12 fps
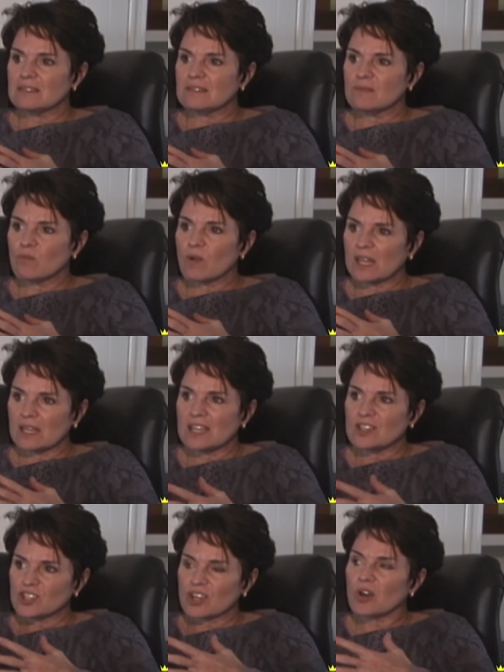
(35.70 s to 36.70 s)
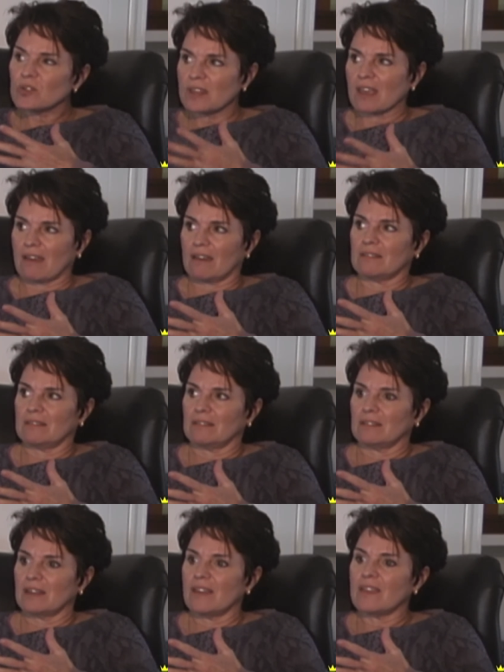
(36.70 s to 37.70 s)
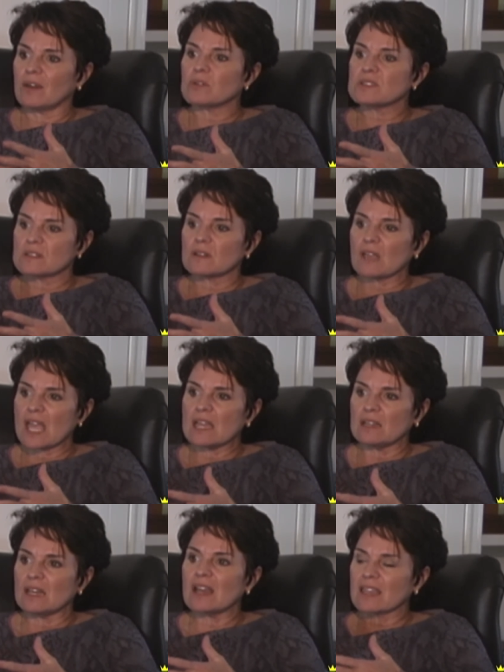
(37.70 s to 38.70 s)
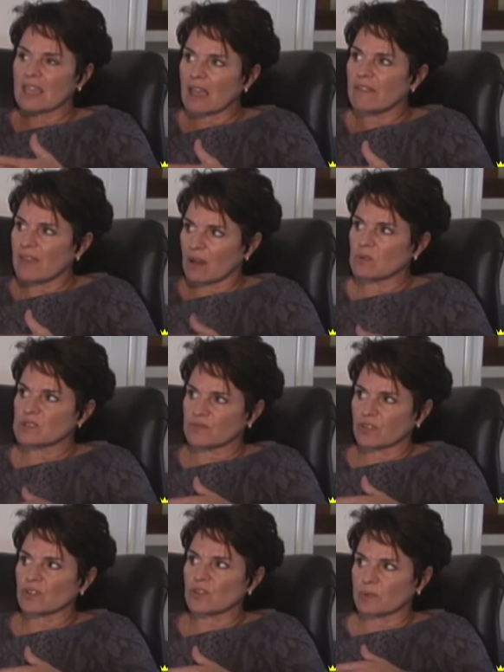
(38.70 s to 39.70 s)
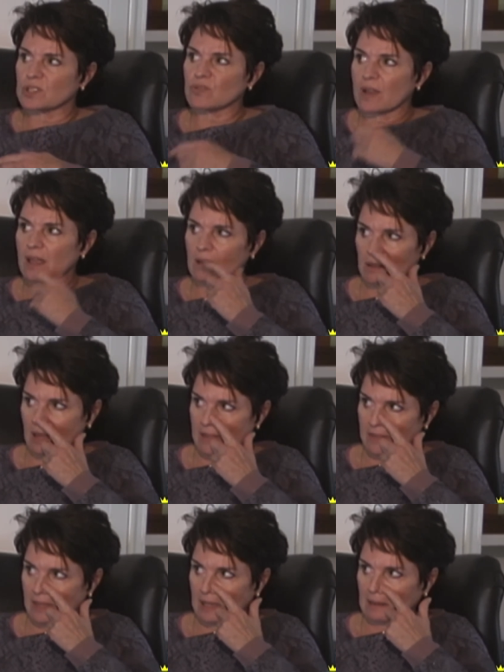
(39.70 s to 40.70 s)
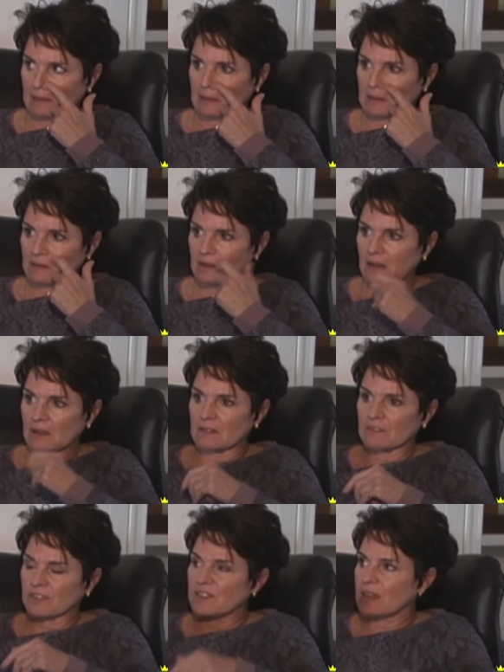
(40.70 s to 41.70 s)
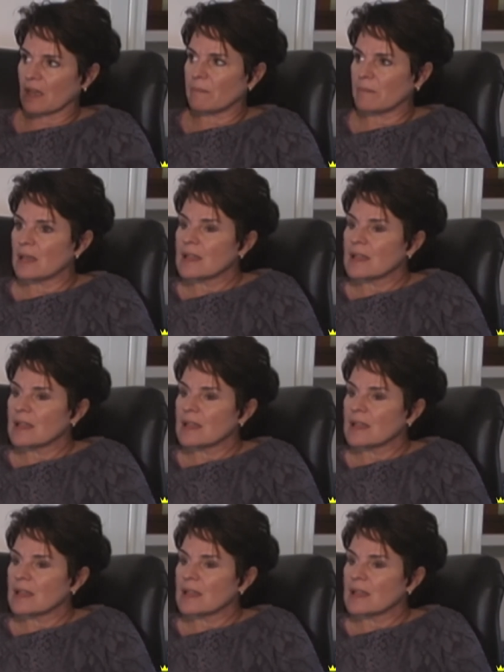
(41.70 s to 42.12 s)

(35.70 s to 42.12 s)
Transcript: when he showed that, and they were still hating, again, that was further betrayal, I think, for them.